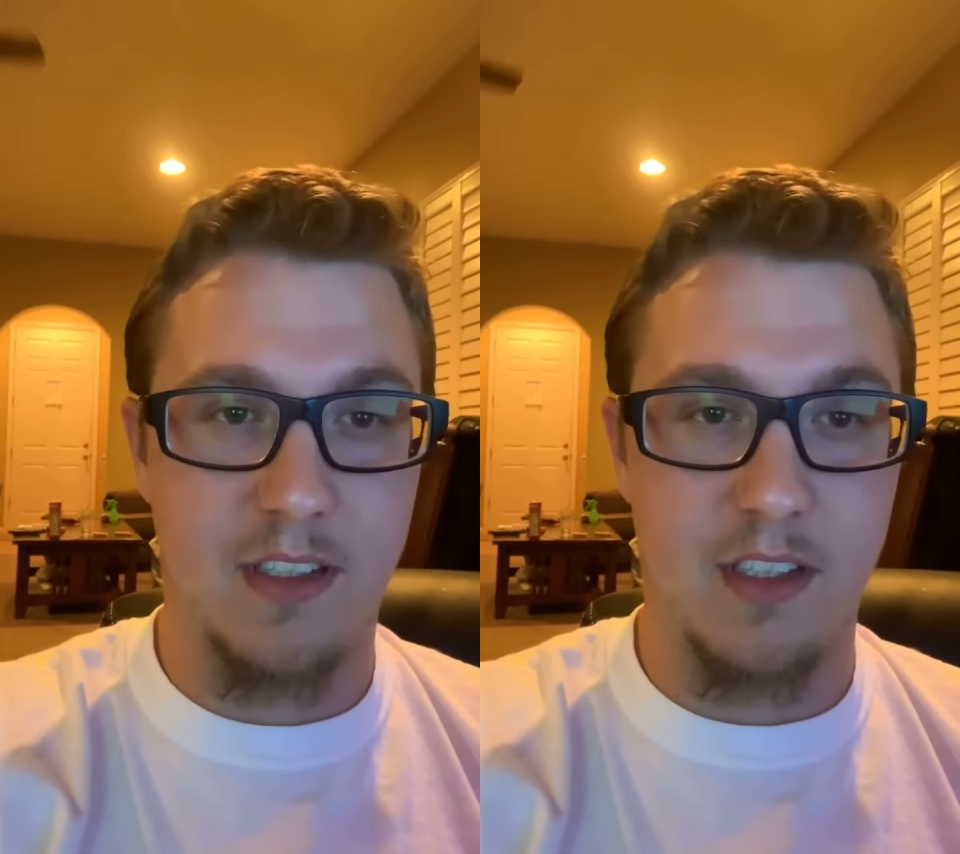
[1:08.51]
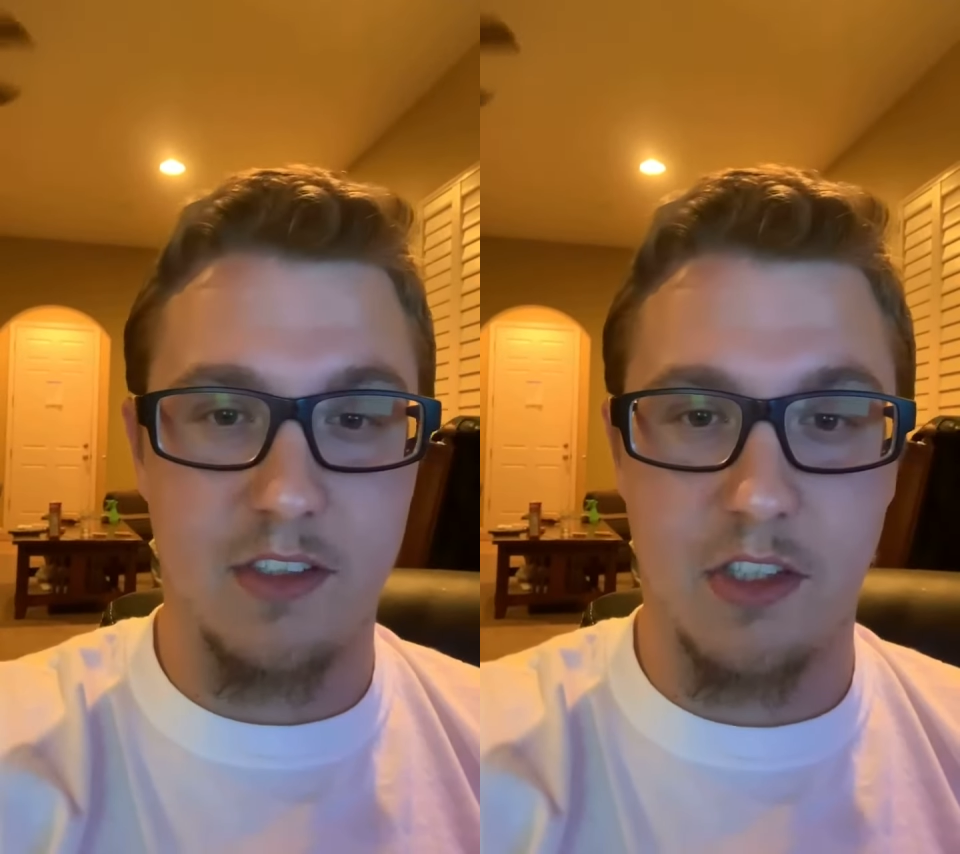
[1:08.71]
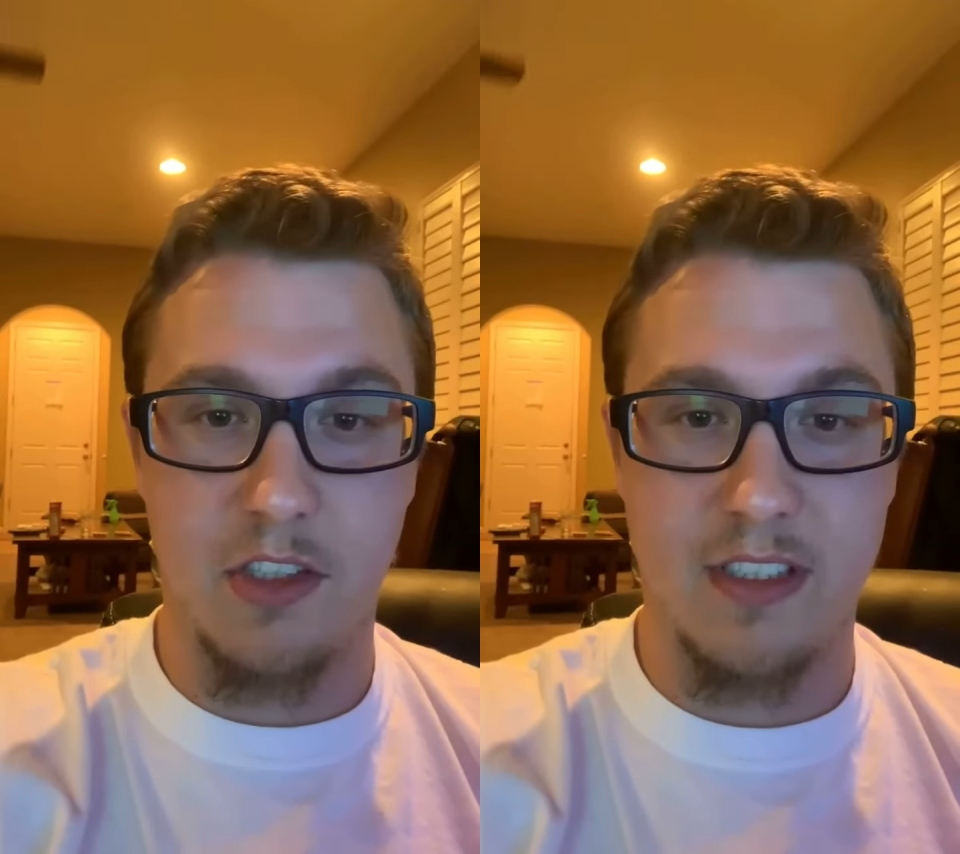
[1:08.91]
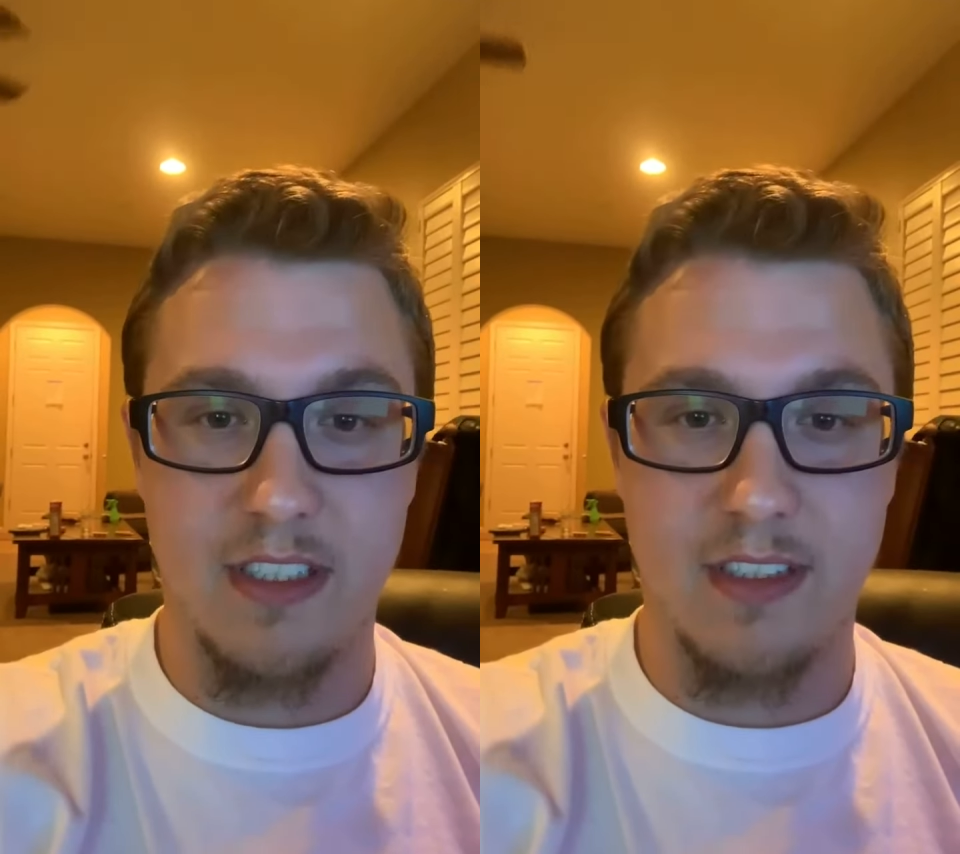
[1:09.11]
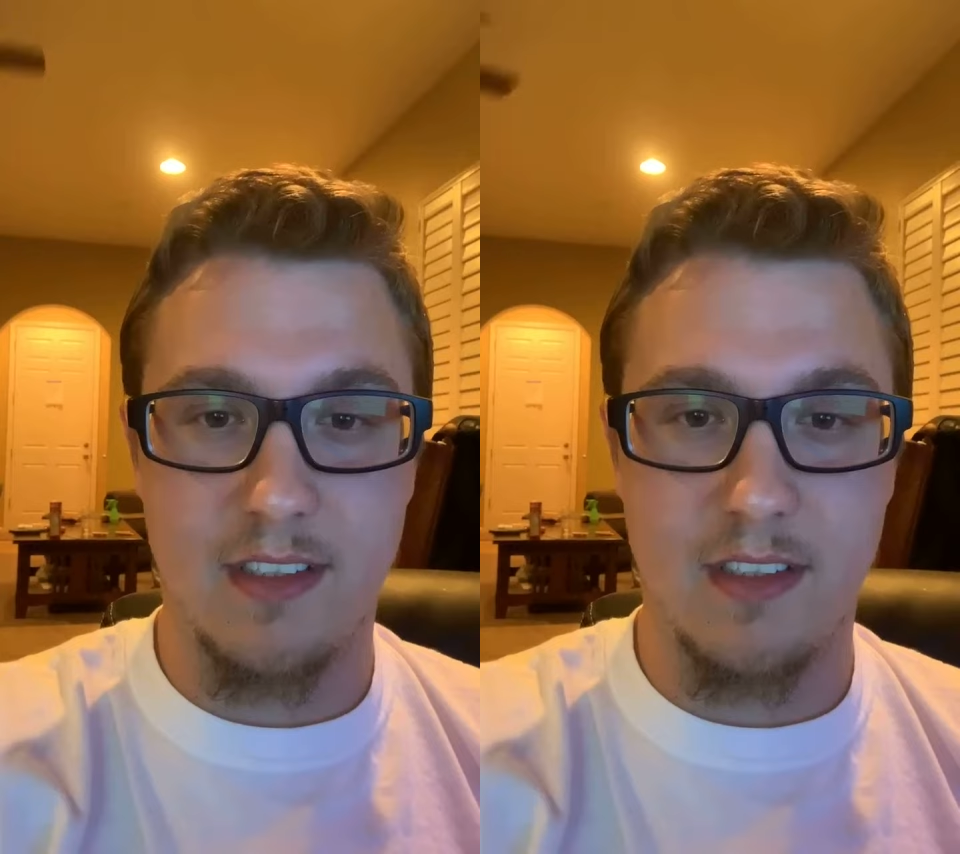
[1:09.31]
the church
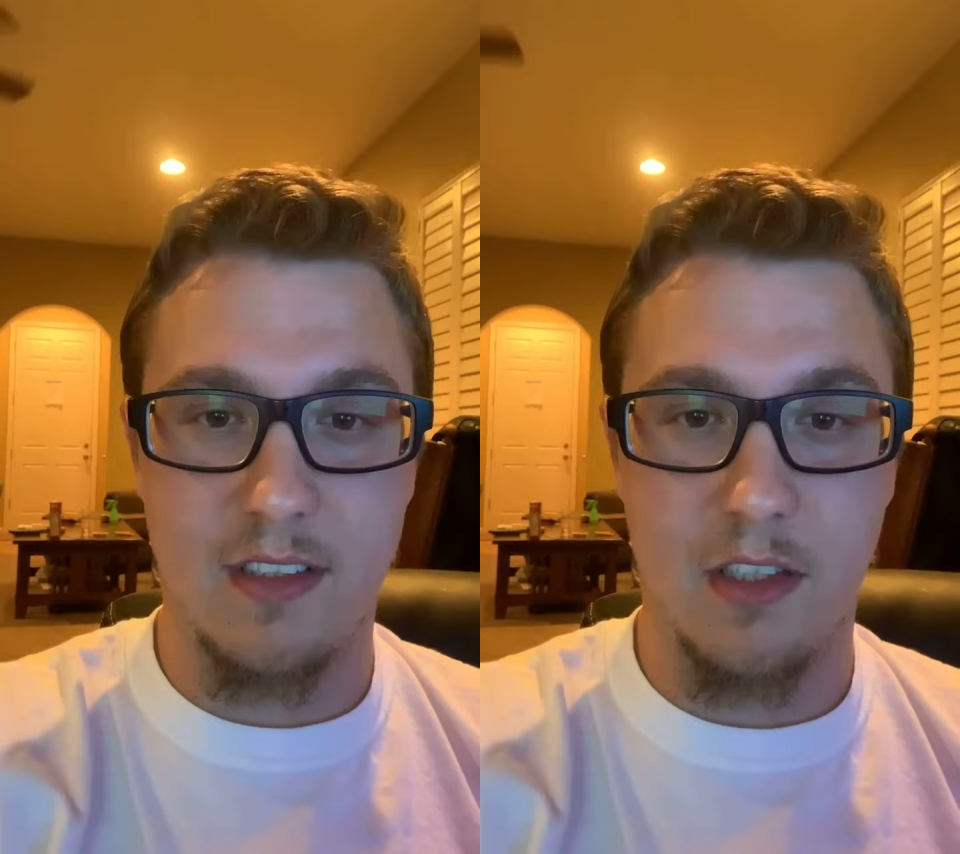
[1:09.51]
is